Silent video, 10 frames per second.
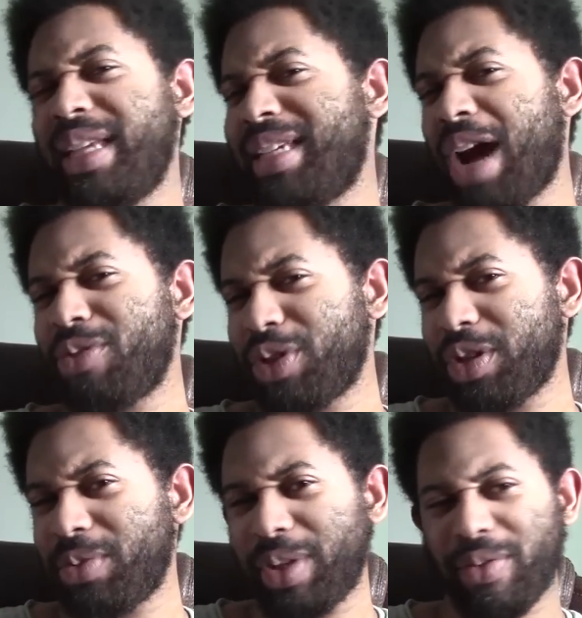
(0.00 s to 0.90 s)

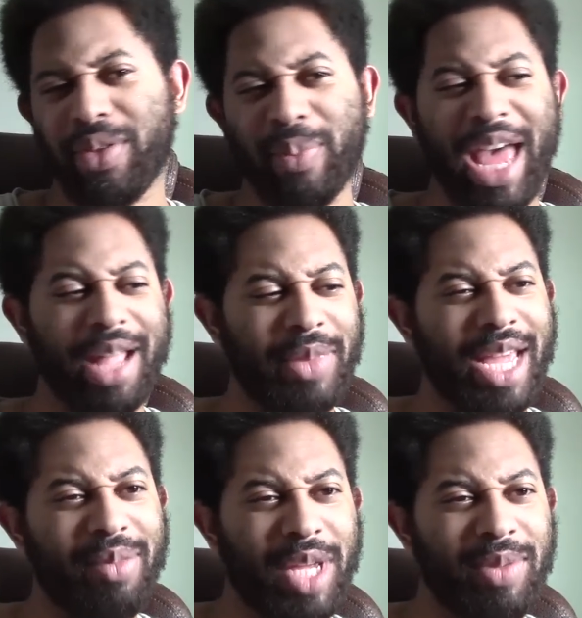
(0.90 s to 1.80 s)
encounter with the
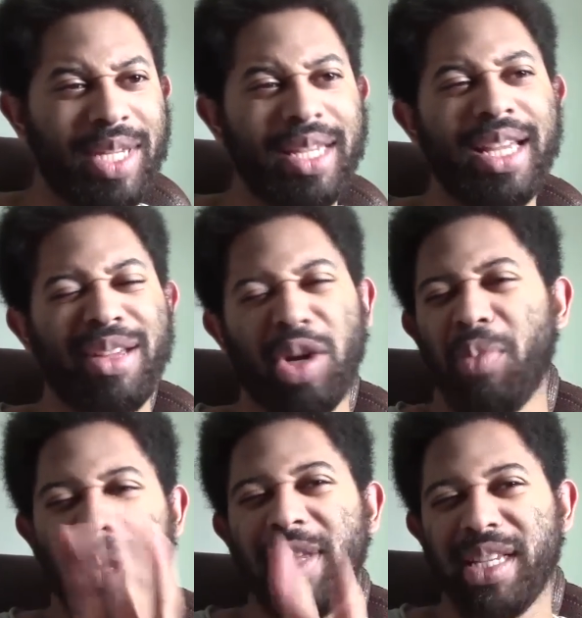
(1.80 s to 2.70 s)
Batman, maybe, or
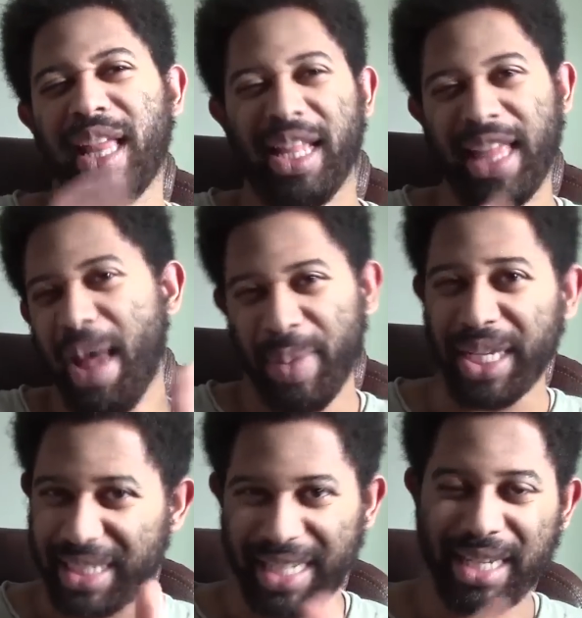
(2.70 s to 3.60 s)
maybe like that
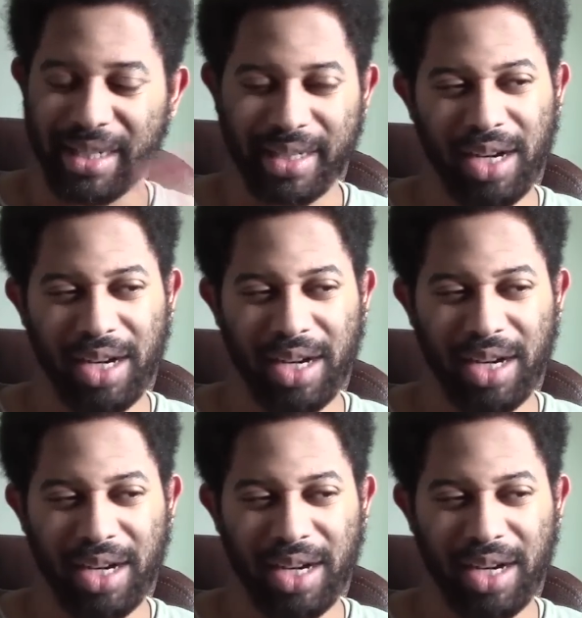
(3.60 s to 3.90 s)
being teased.